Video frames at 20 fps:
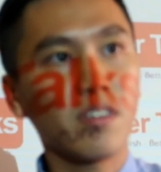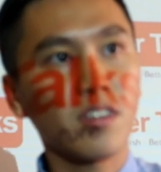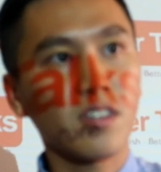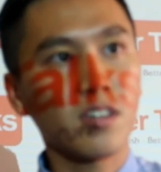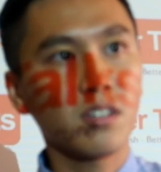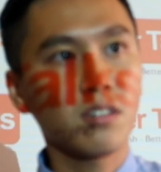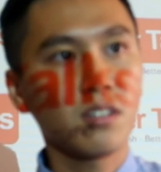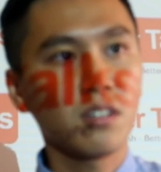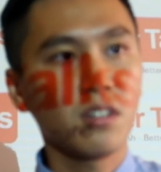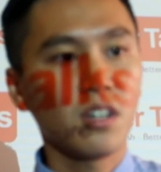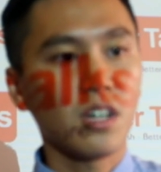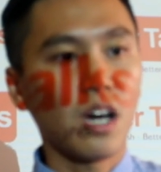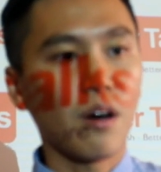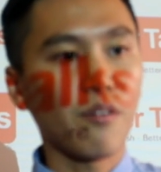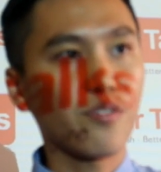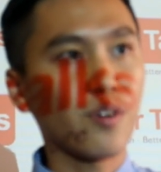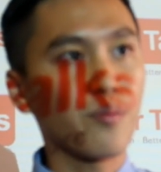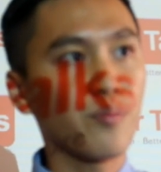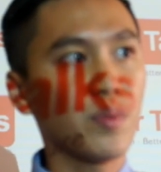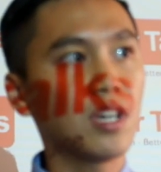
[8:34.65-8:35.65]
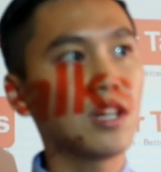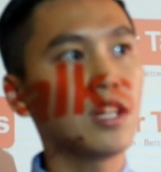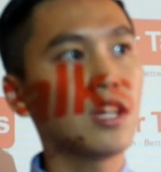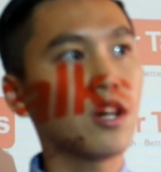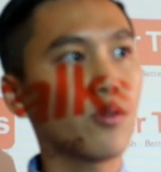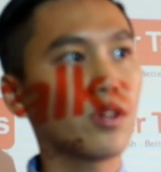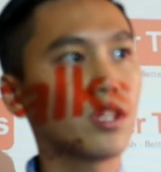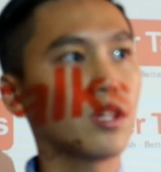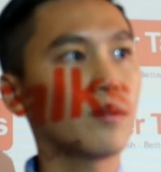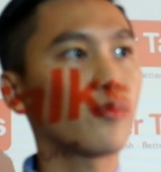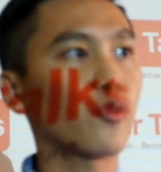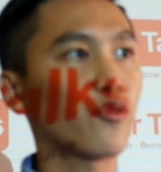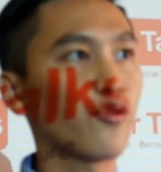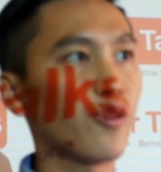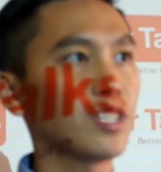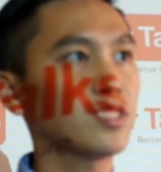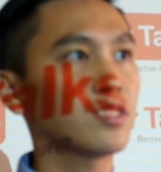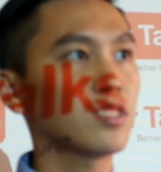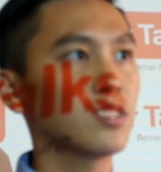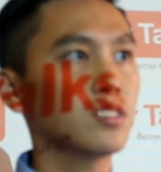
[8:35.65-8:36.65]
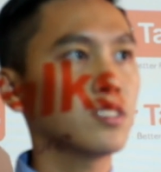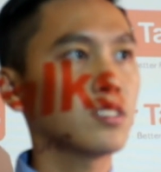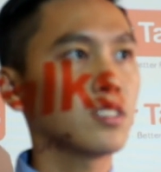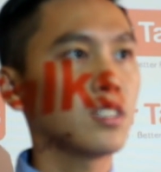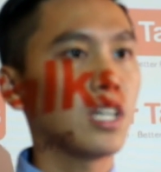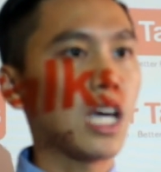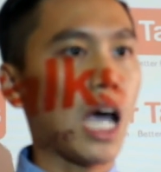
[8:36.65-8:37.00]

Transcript: there. I'm familiar with the professors.